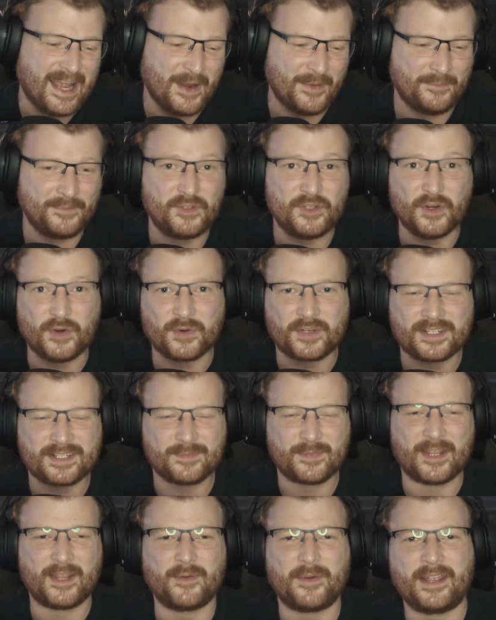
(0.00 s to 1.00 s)
Jokes,
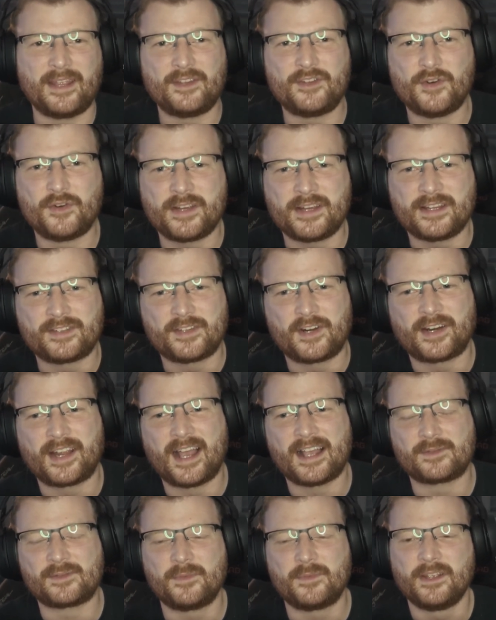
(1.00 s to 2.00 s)
by the way, joking,
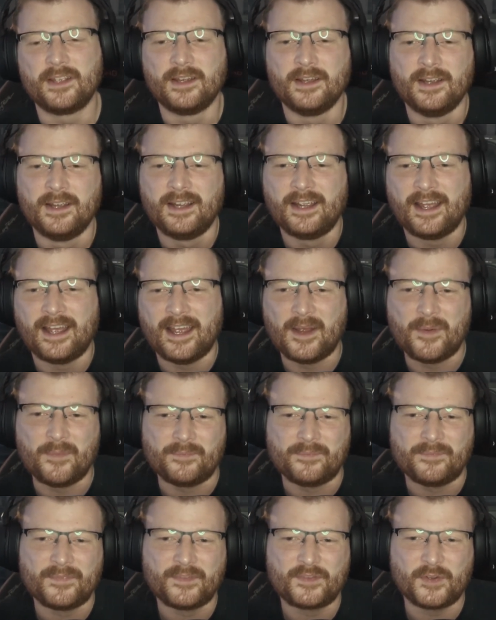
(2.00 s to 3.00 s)
sarcasm.
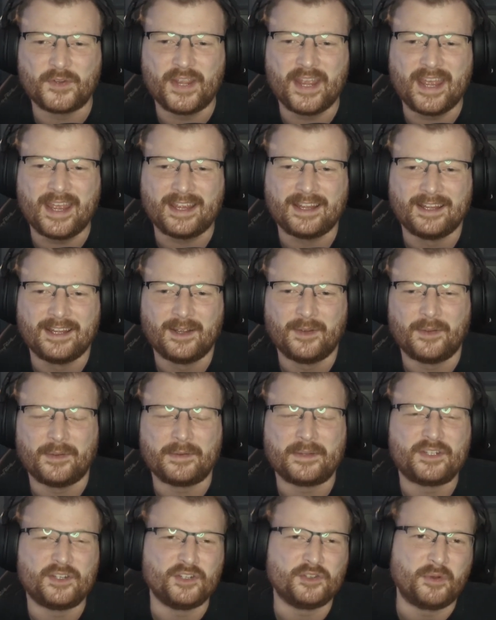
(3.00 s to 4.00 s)
So yeah,
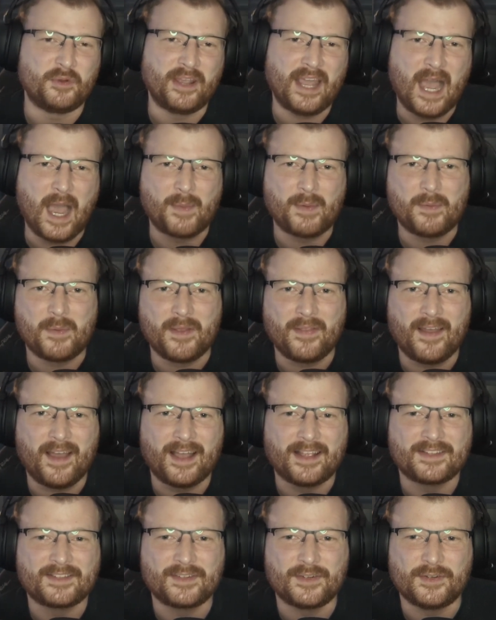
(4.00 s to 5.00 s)
she was probably happy about
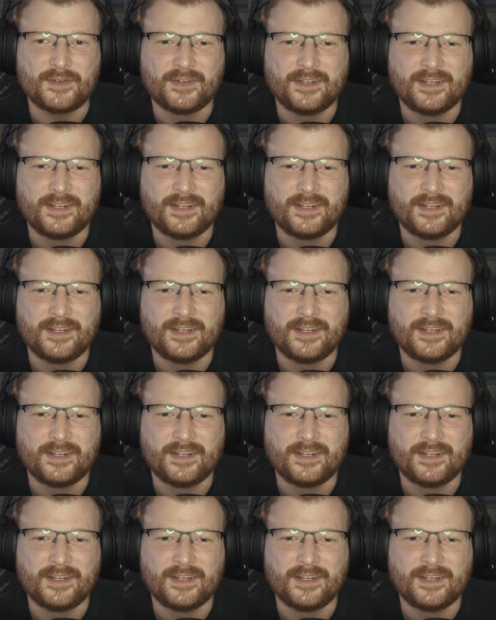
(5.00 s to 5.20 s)
that. So